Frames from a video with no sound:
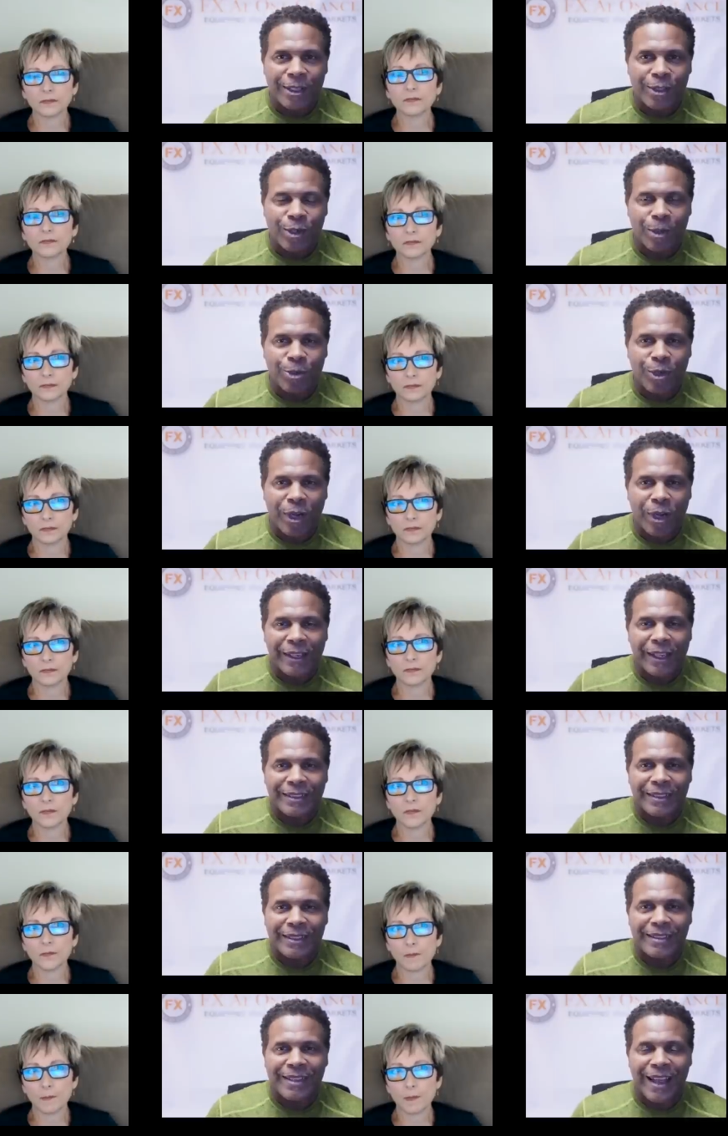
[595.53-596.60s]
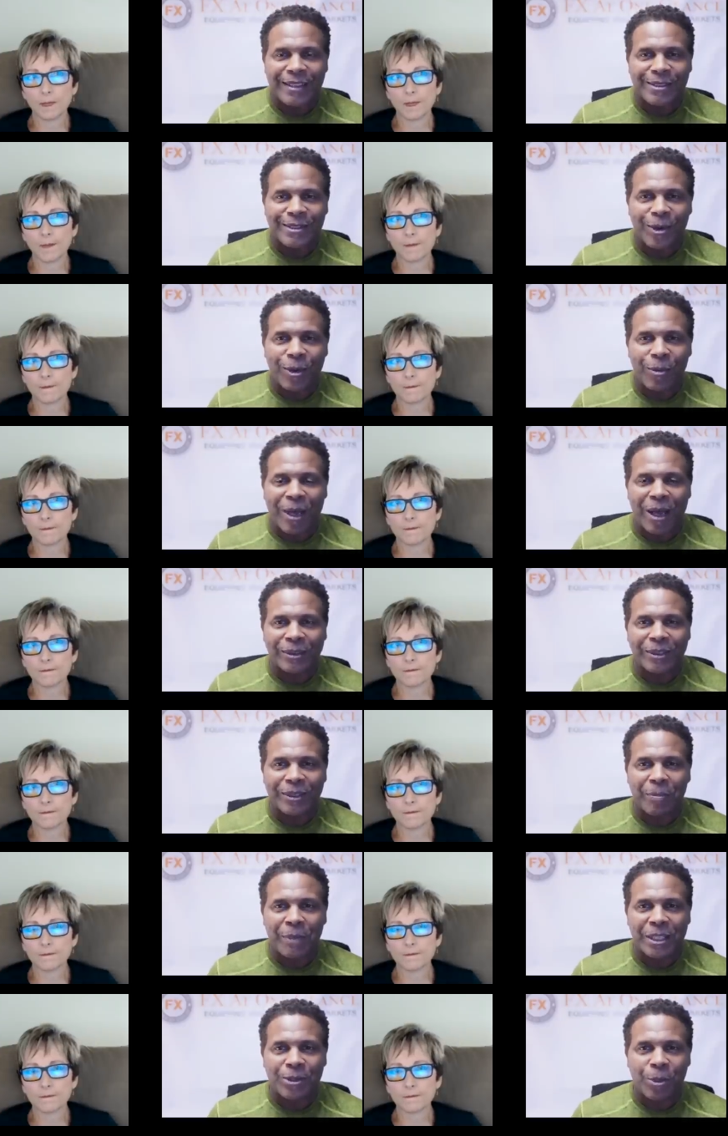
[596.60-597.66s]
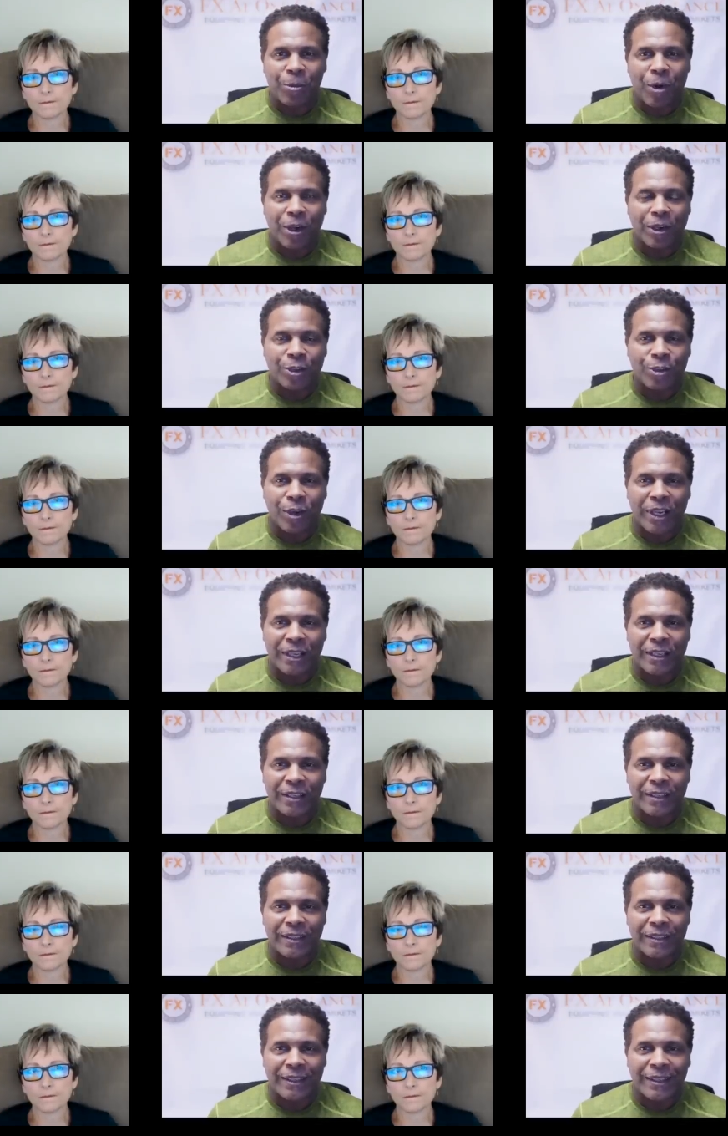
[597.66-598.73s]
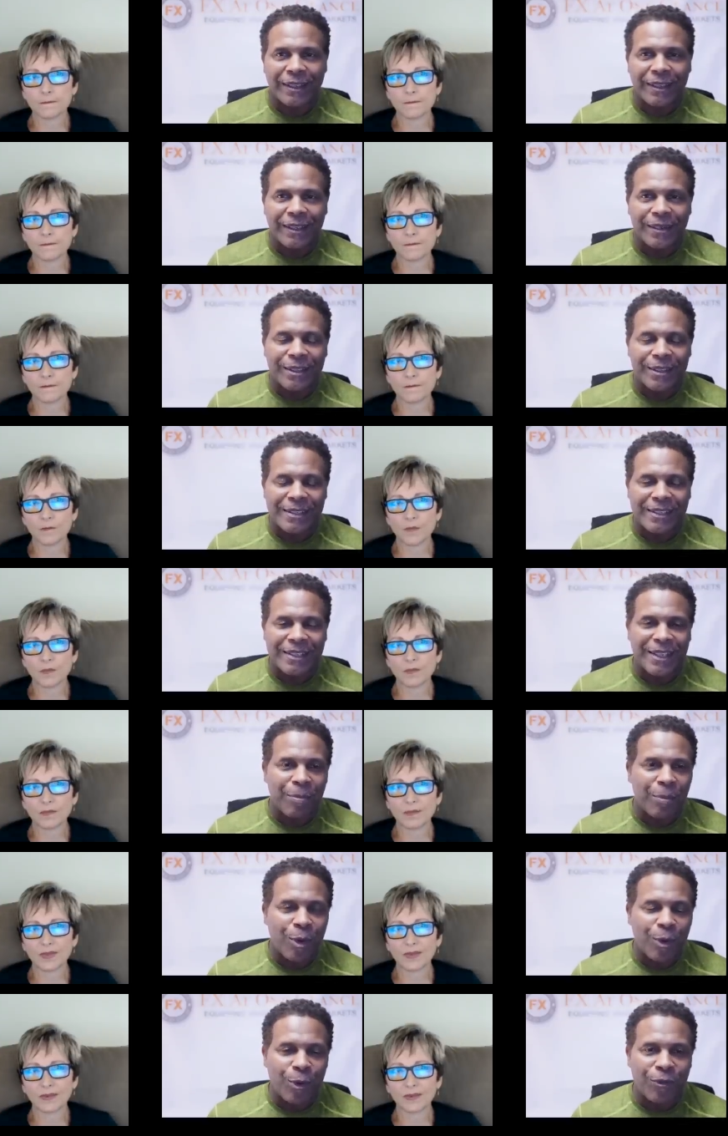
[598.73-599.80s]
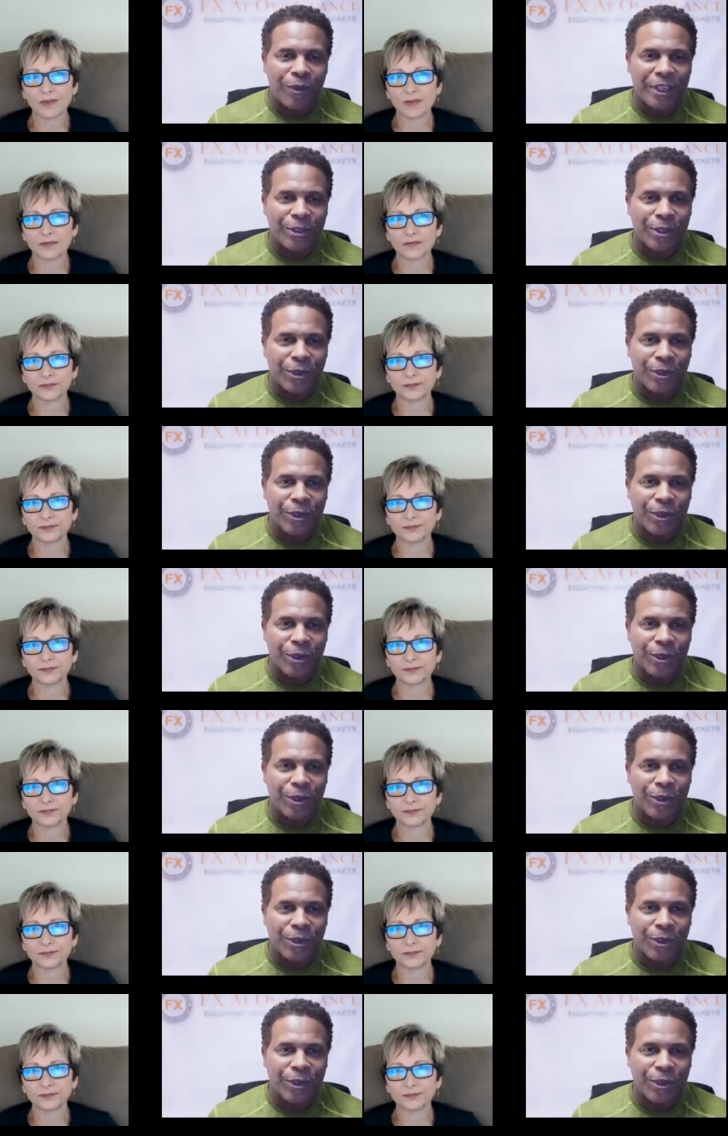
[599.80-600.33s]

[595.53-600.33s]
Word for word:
Speaker 1: So I'm trying to let these guys know about the mental part of trading. And you see a move, and you're